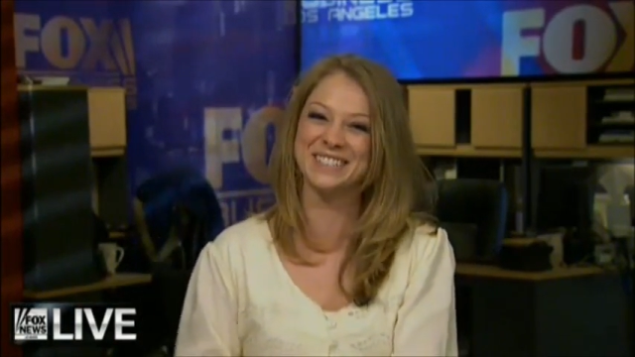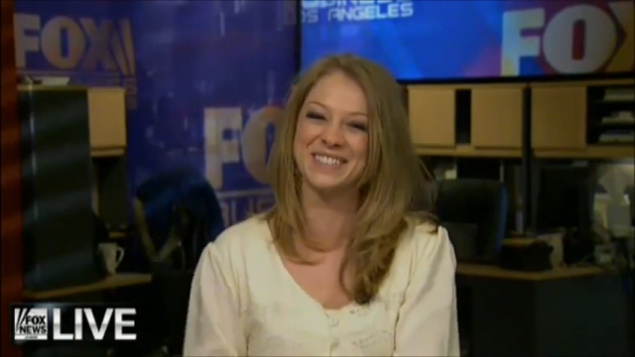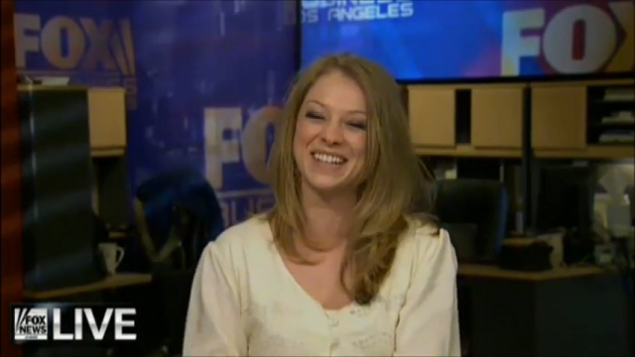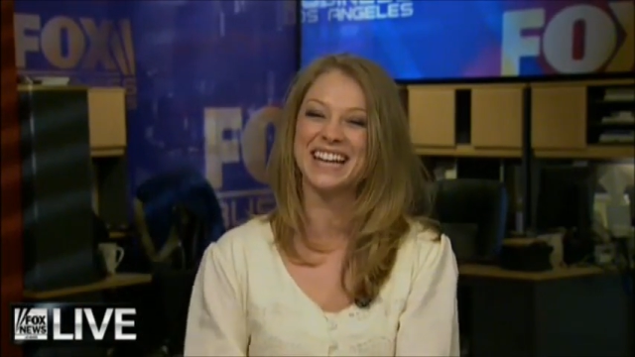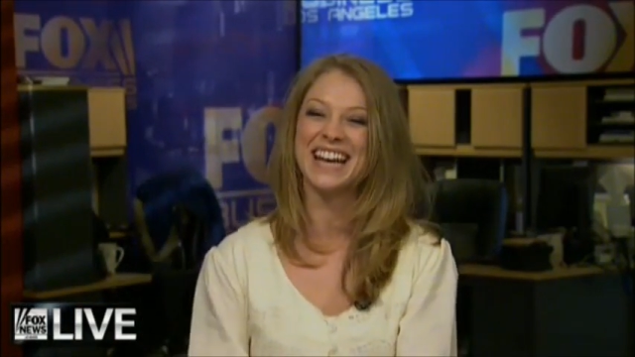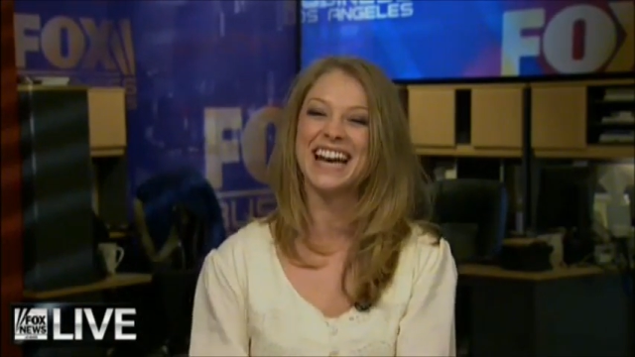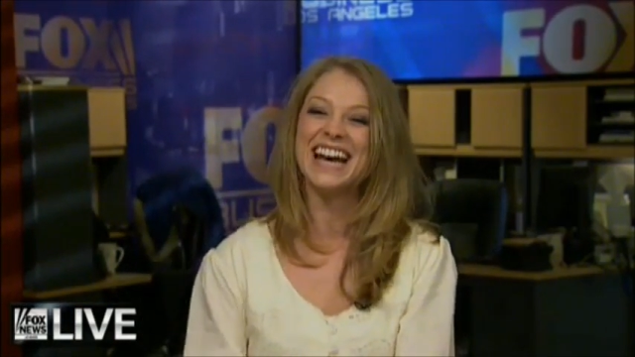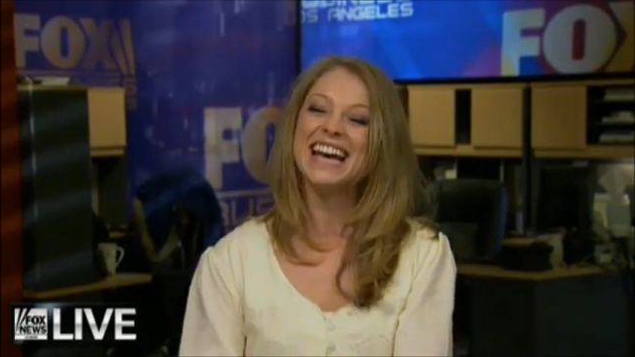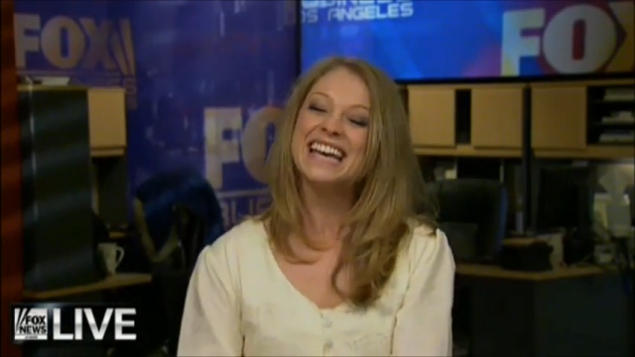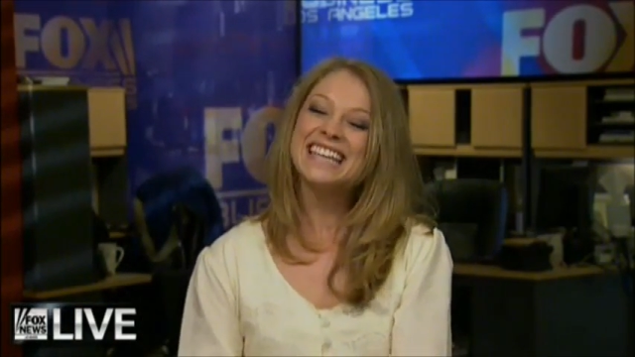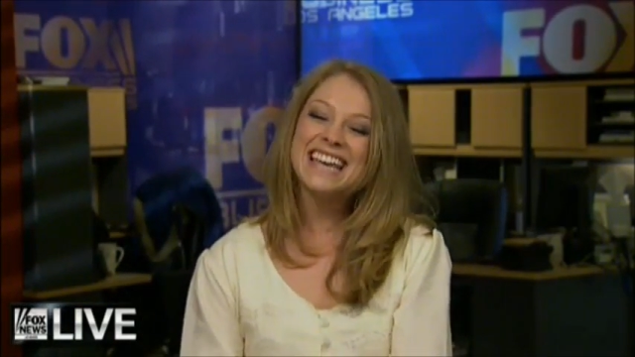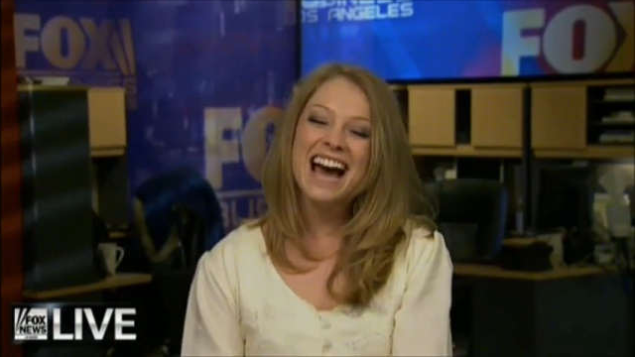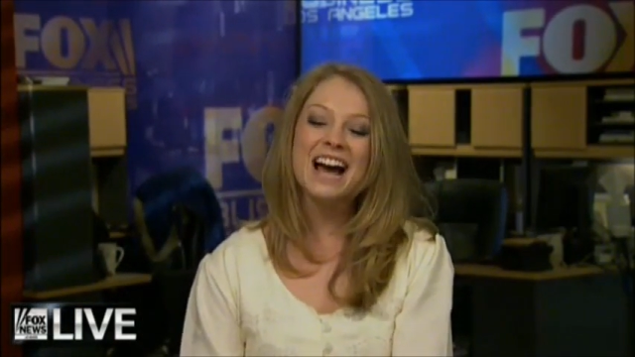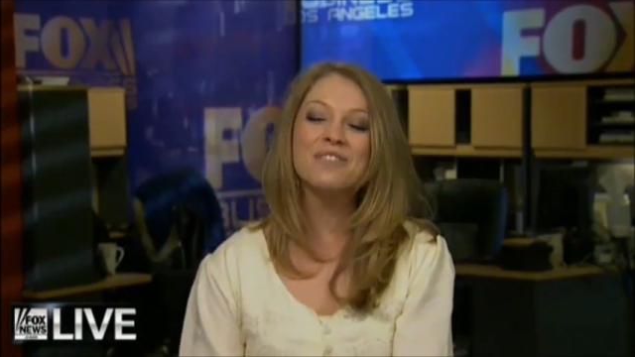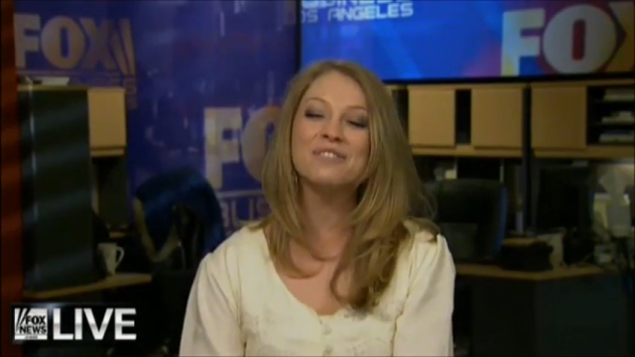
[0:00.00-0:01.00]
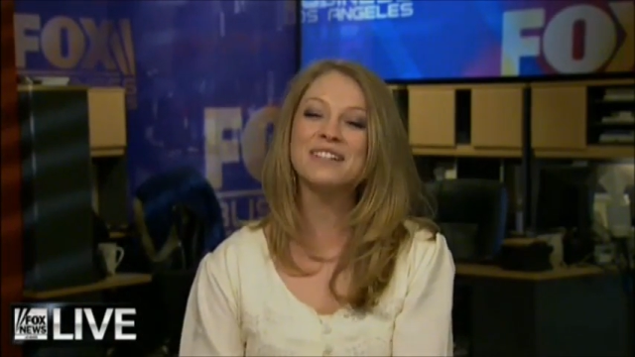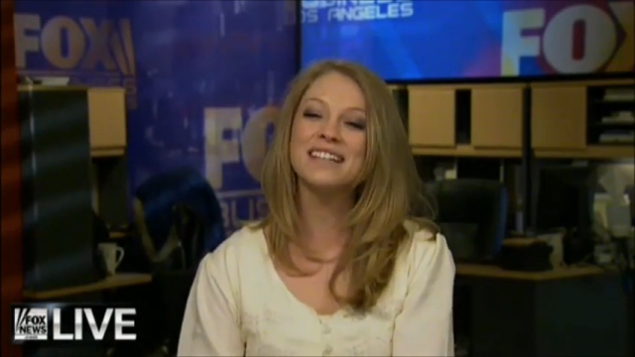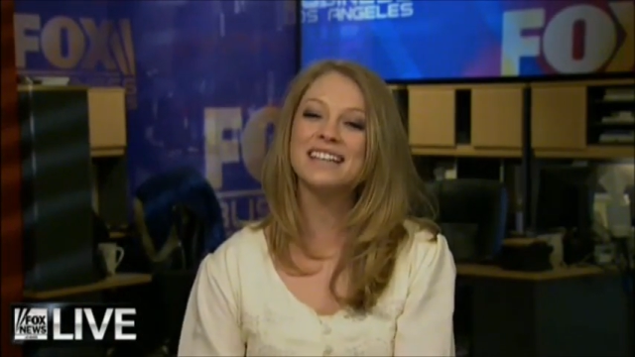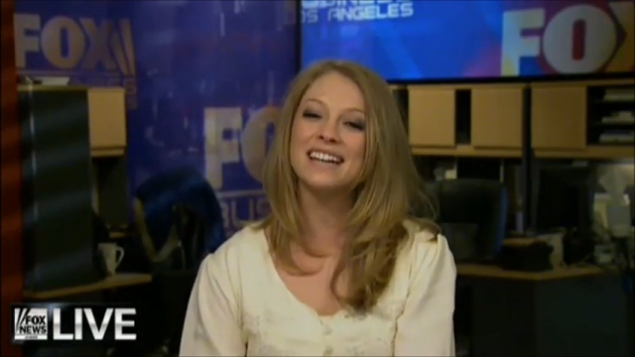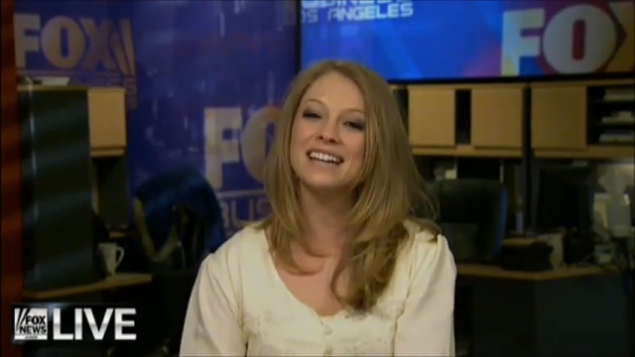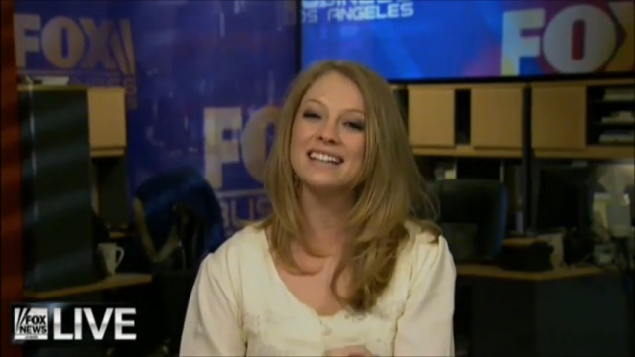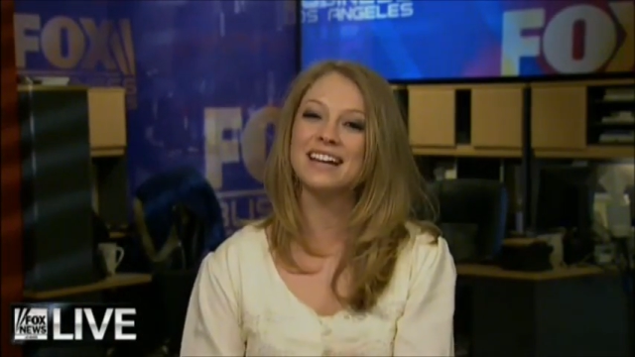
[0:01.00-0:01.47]
But yeah, I
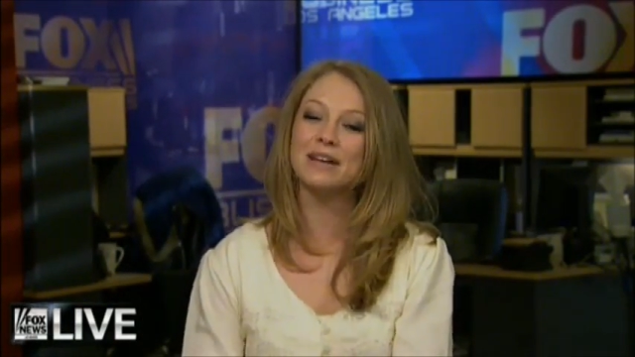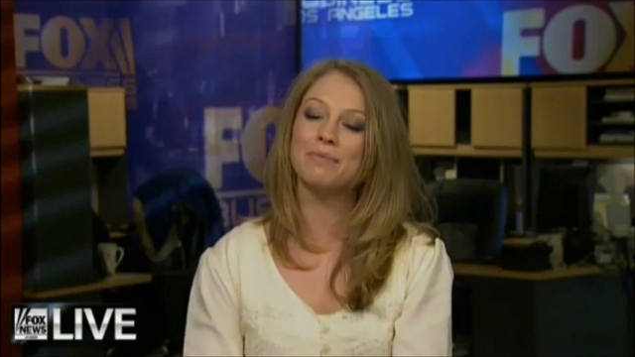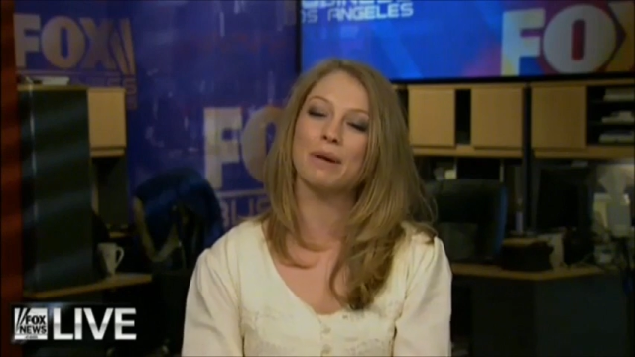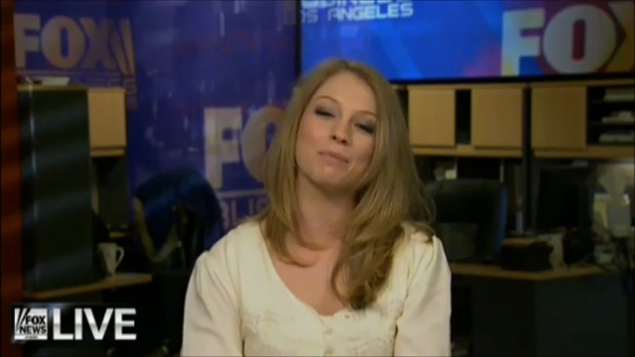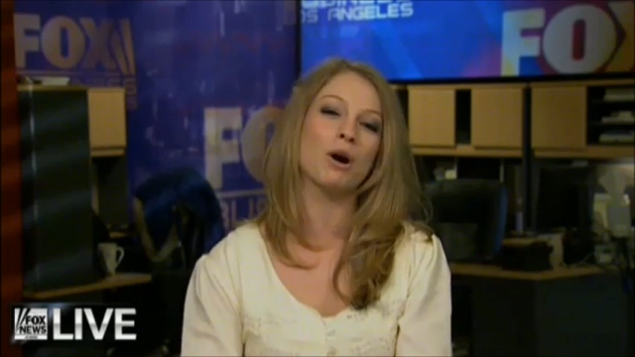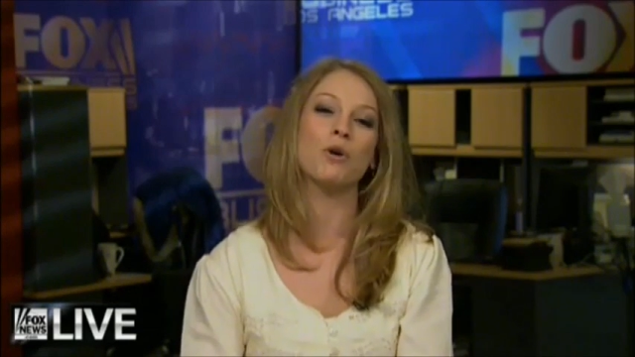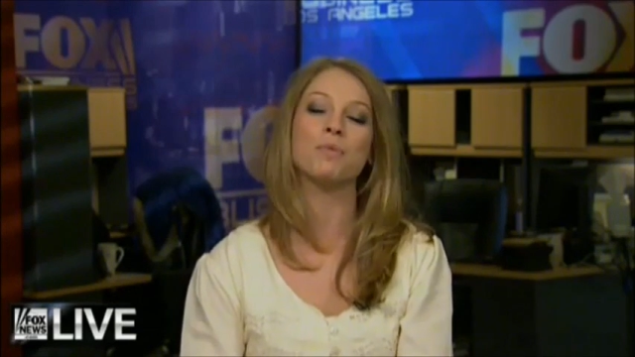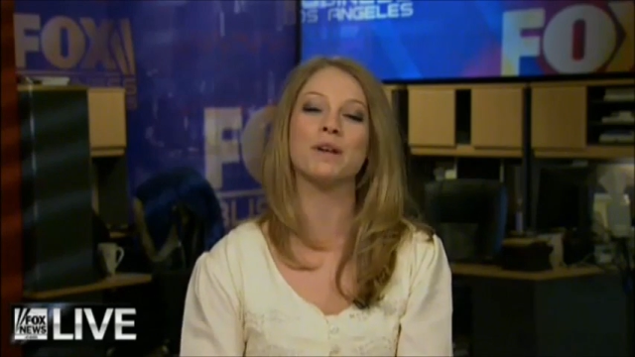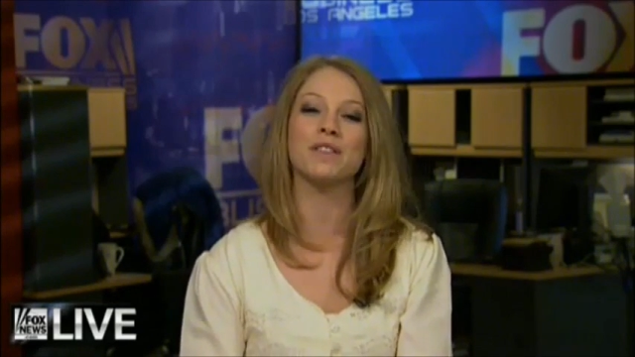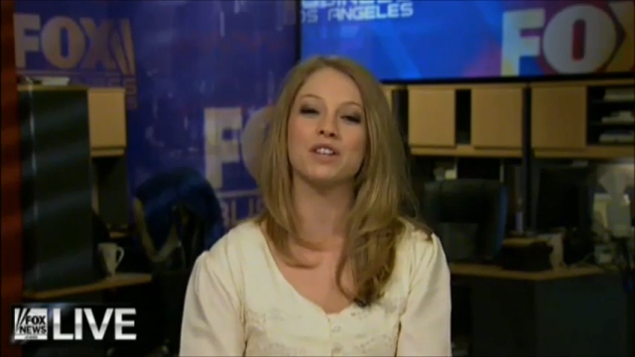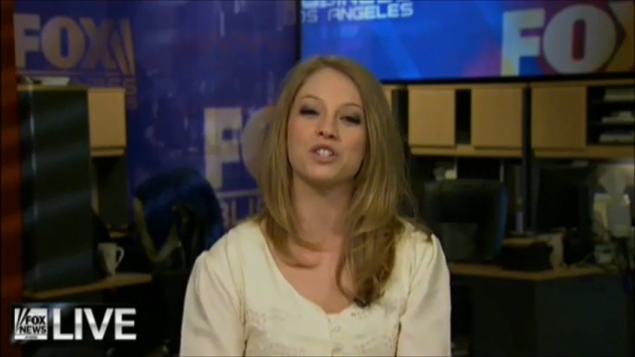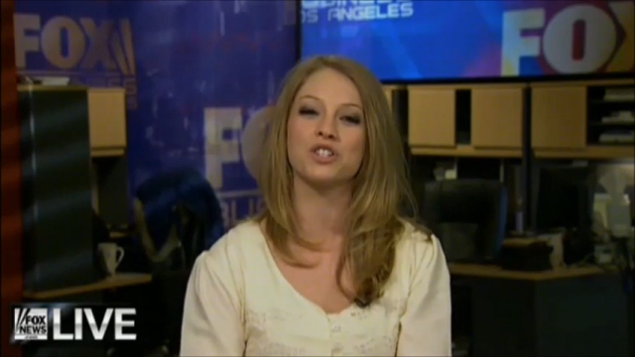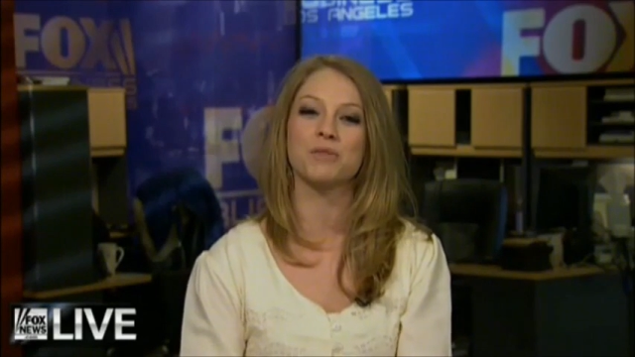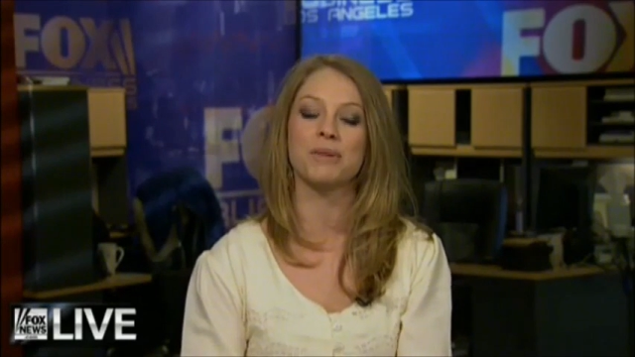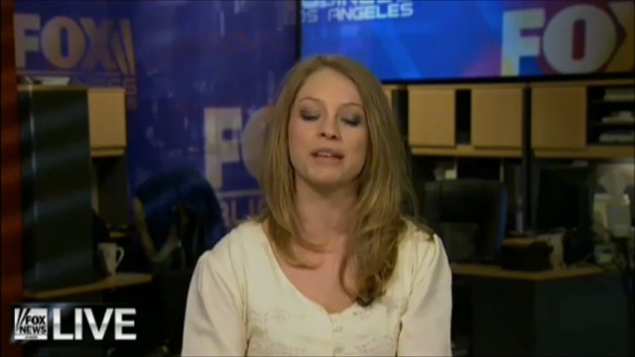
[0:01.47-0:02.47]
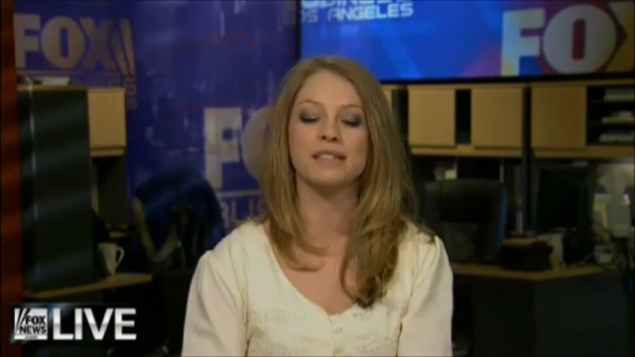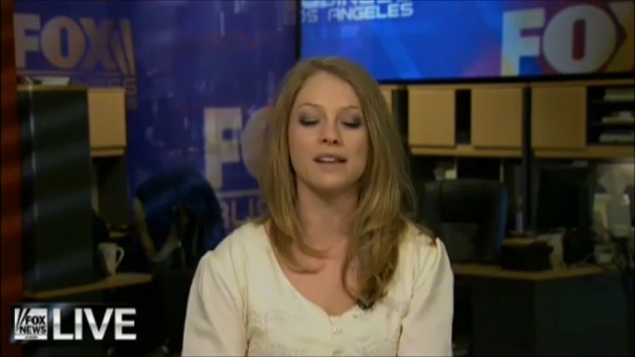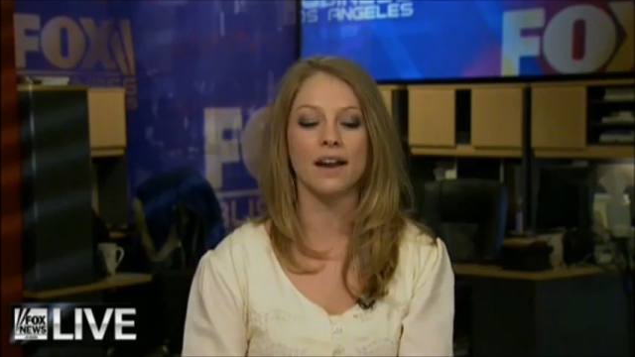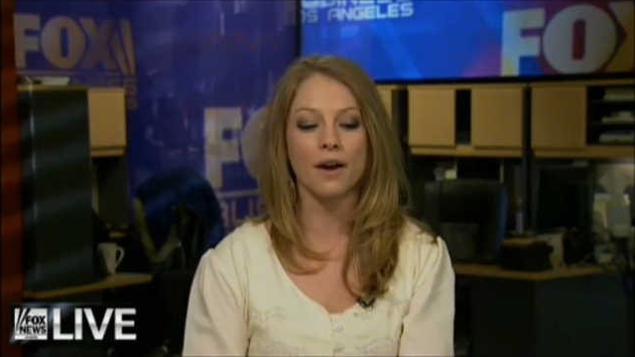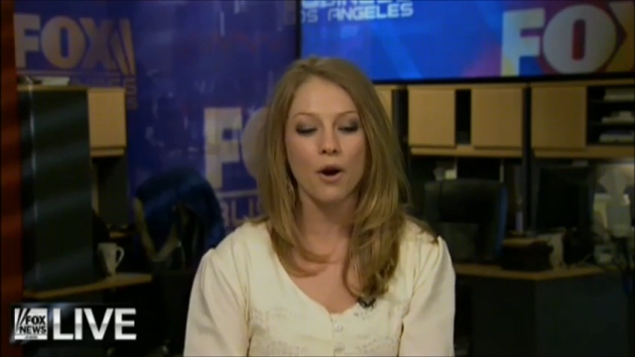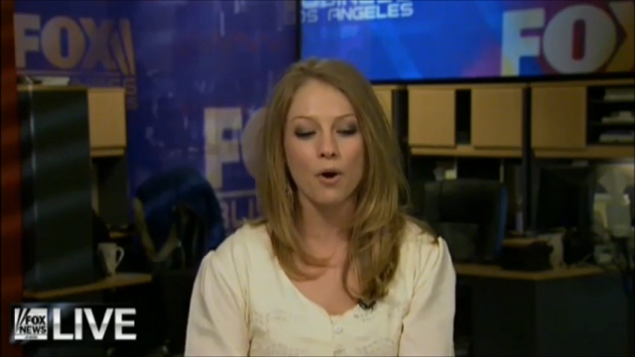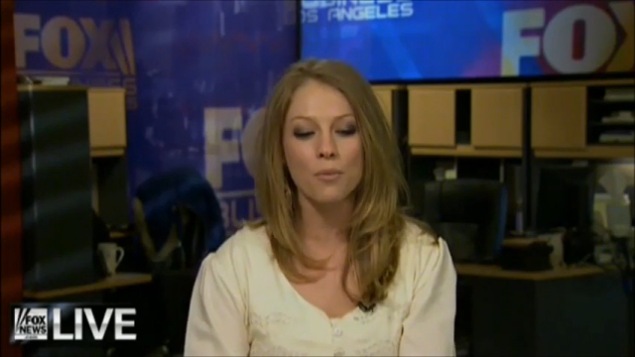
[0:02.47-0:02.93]
really like Naima. I'm hoping that she makes it.
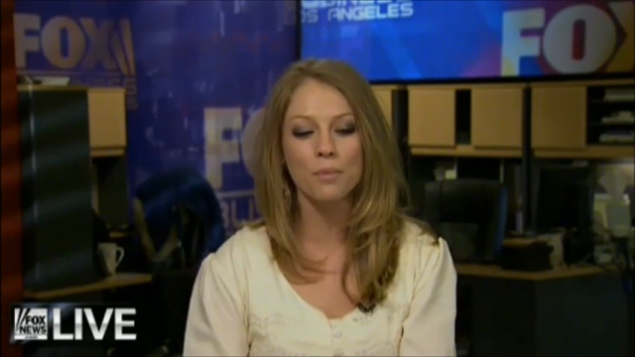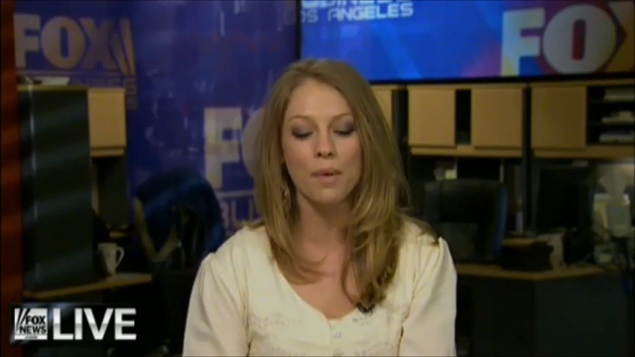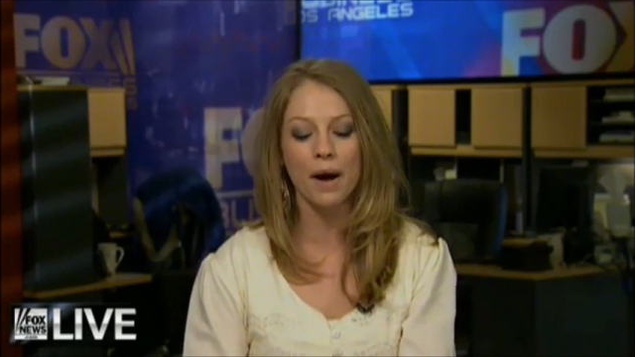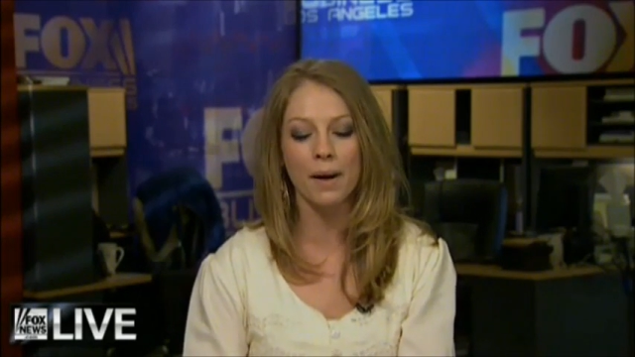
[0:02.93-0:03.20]
I hope,